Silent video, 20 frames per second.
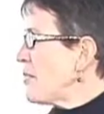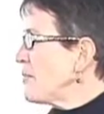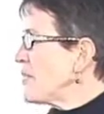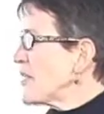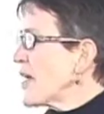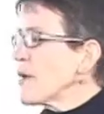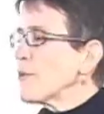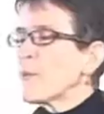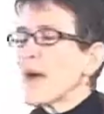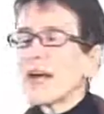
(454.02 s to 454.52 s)

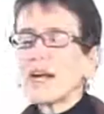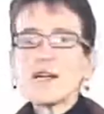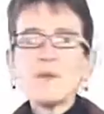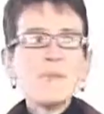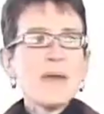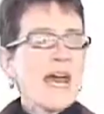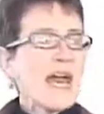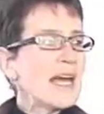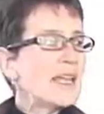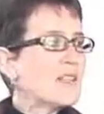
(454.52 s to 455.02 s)
They
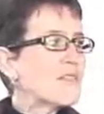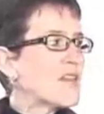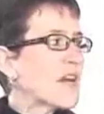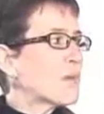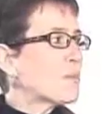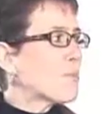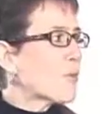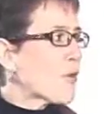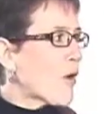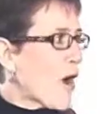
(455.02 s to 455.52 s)
recommend
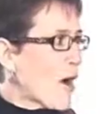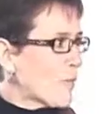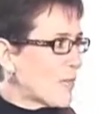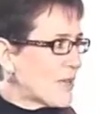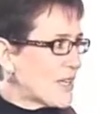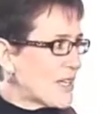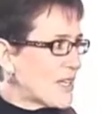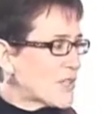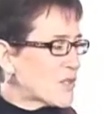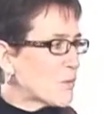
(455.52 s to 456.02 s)
that
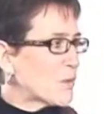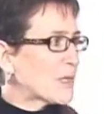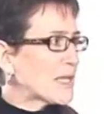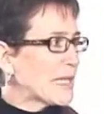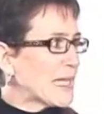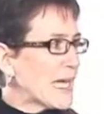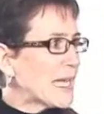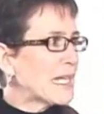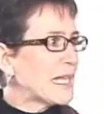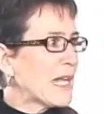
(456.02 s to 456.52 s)
properties with
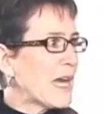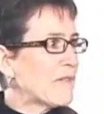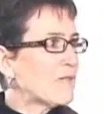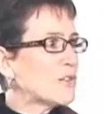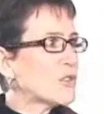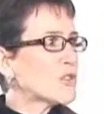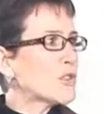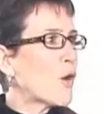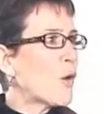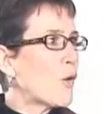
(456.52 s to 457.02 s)
lead
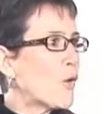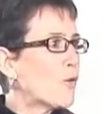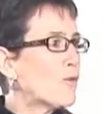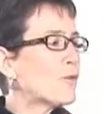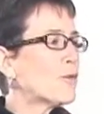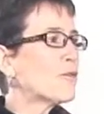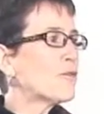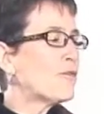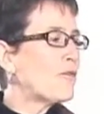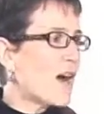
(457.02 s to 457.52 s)
levels
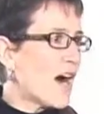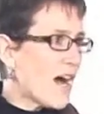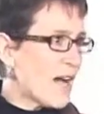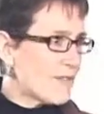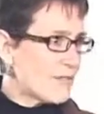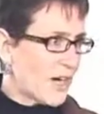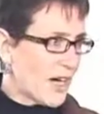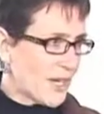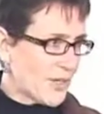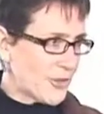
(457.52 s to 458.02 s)
over
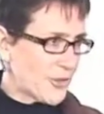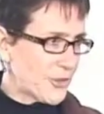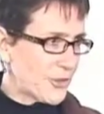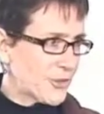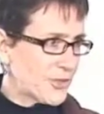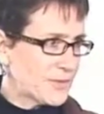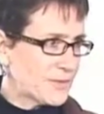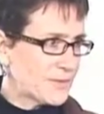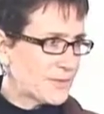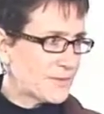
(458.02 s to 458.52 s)
500
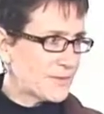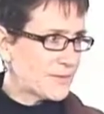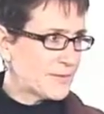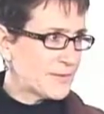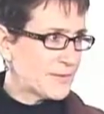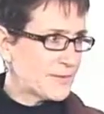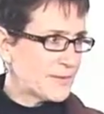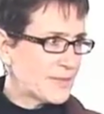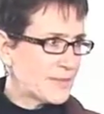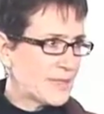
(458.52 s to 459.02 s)

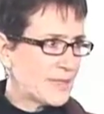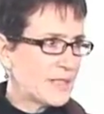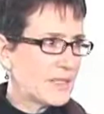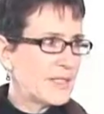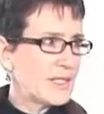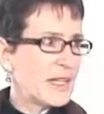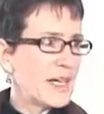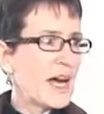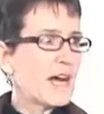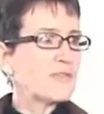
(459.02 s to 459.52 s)

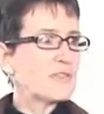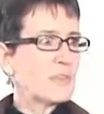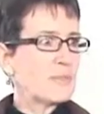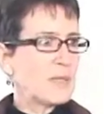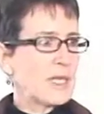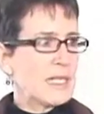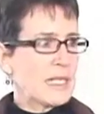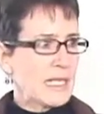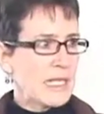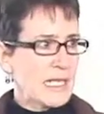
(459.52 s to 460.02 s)
have to
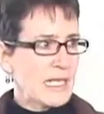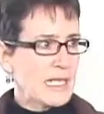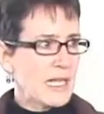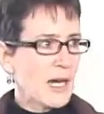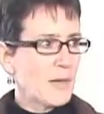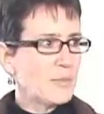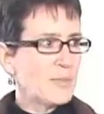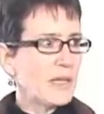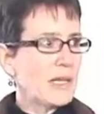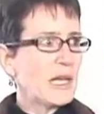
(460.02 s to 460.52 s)
be cleaned
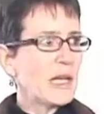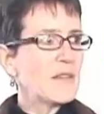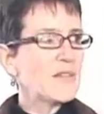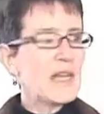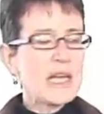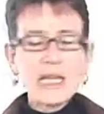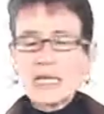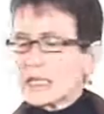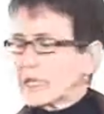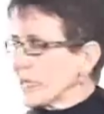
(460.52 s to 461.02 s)
up.
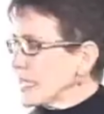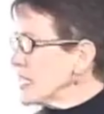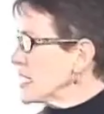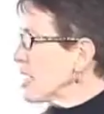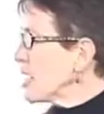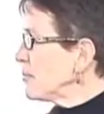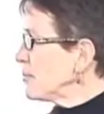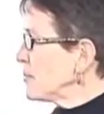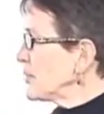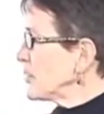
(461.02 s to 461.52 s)
They clean
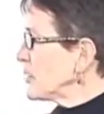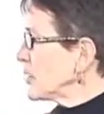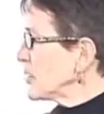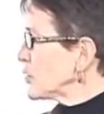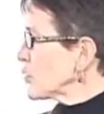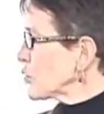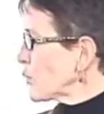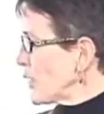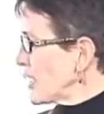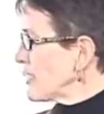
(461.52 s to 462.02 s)
up
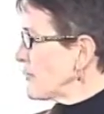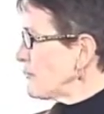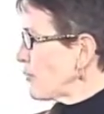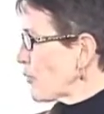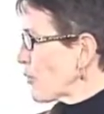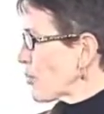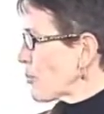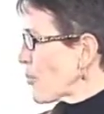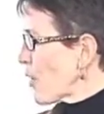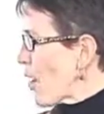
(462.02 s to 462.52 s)

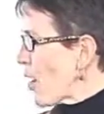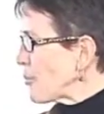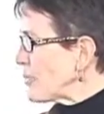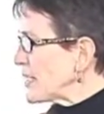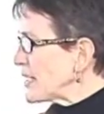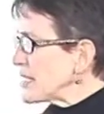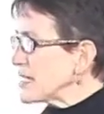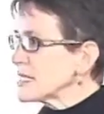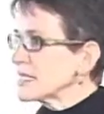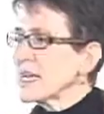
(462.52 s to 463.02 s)
24
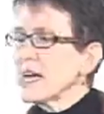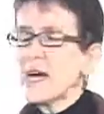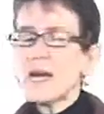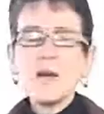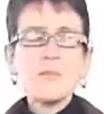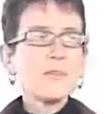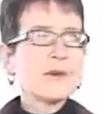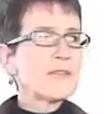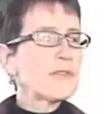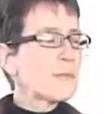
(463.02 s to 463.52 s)
properties,
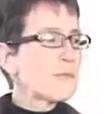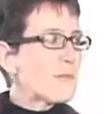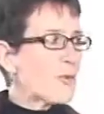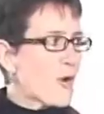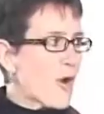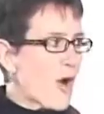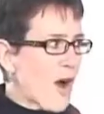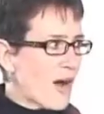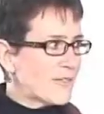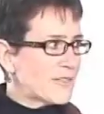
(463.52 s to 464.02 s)
but the
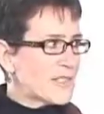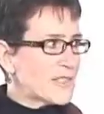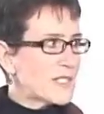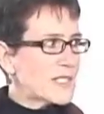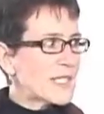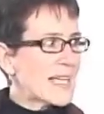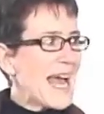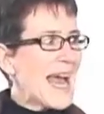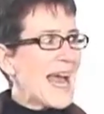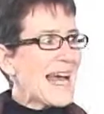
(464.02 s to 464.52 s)

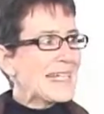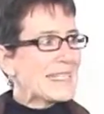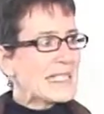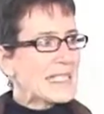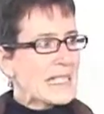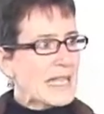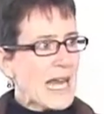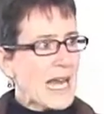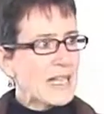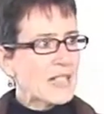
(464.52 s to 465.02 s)
province has
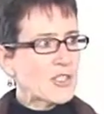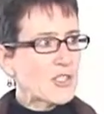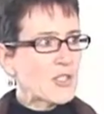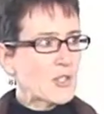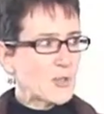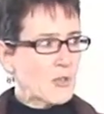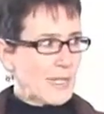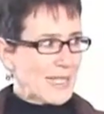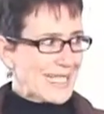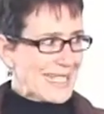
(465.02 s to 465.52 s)
yet
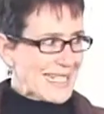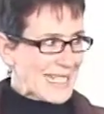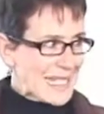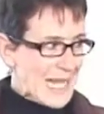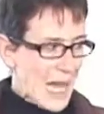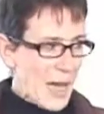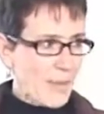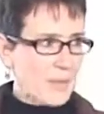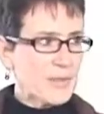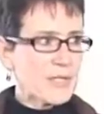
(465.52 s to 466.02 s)
to
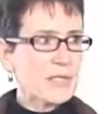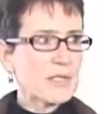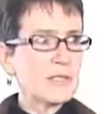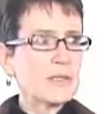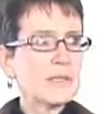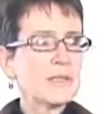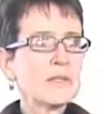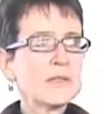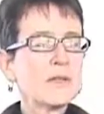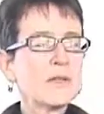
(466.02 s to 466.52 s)
accept
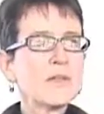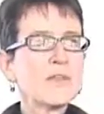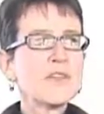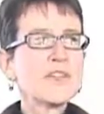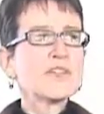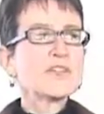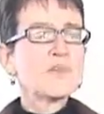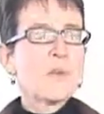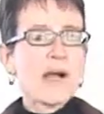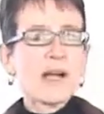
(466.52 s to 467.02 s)

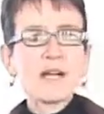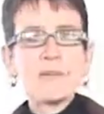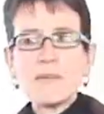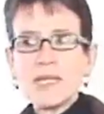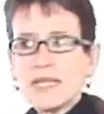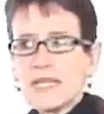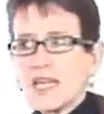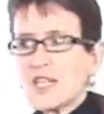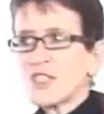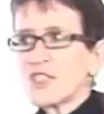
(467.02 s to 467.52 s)
this
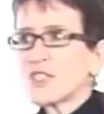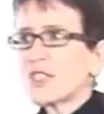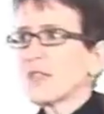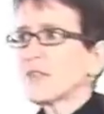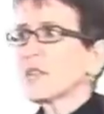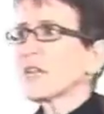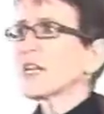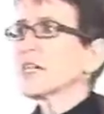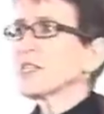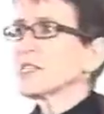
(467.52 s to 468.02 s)
recommendation of
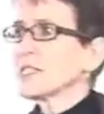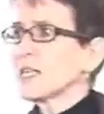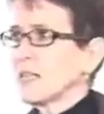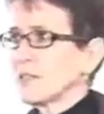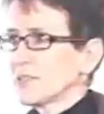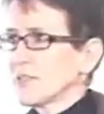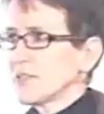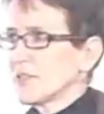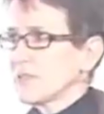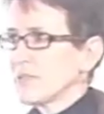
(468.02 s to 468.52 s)
the
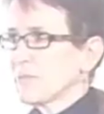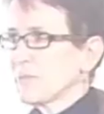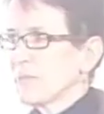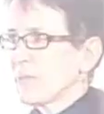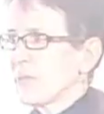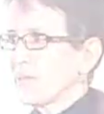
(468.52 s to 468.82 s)
consultants.